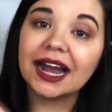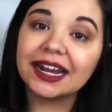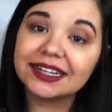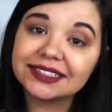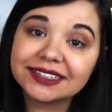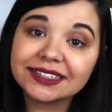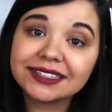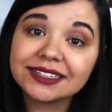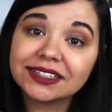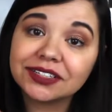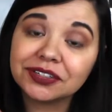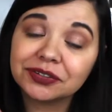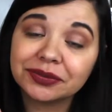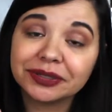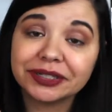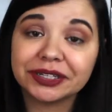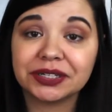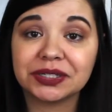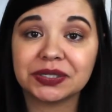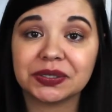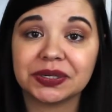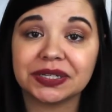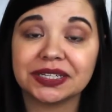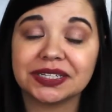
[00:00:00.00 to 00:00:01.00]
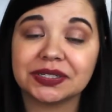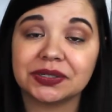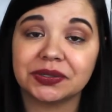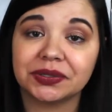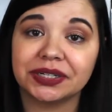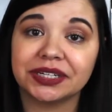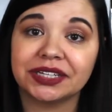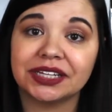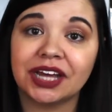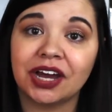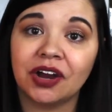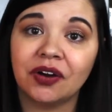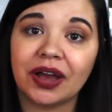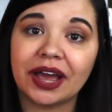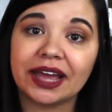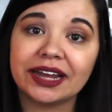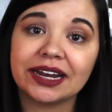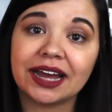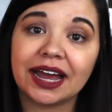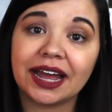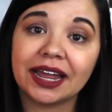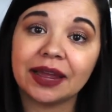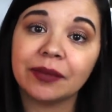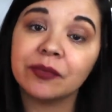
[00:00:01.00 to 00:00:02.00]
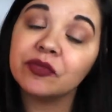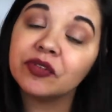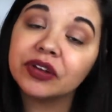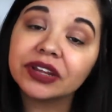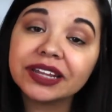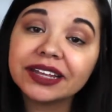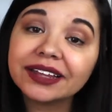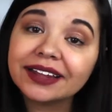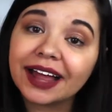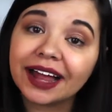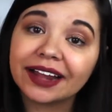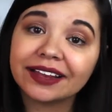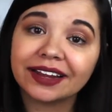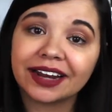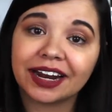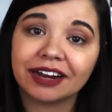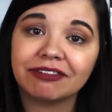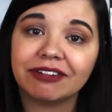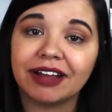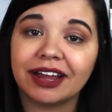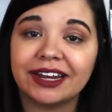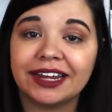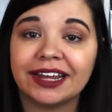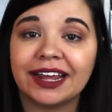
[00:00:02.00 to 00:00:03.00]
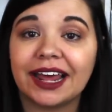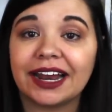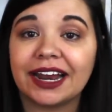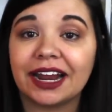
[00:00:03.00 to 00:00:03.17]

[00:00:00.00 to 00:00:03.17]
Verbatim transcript: I did still really enjoy the story though, and I am really glad that I read it,